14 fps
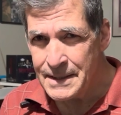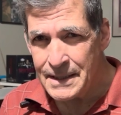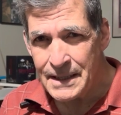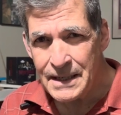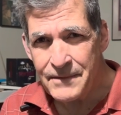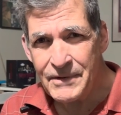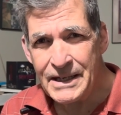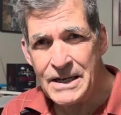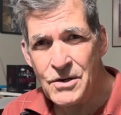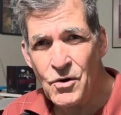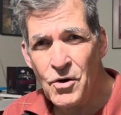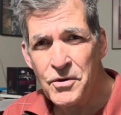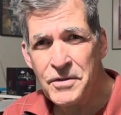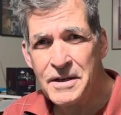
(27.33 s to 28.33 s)
Living in
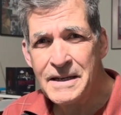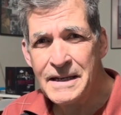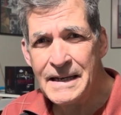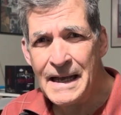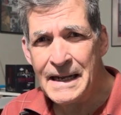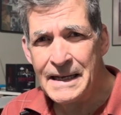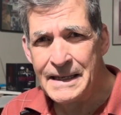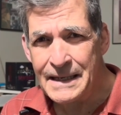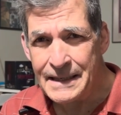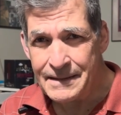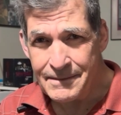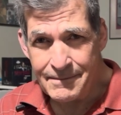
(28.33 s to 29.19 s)
northern Connecticut,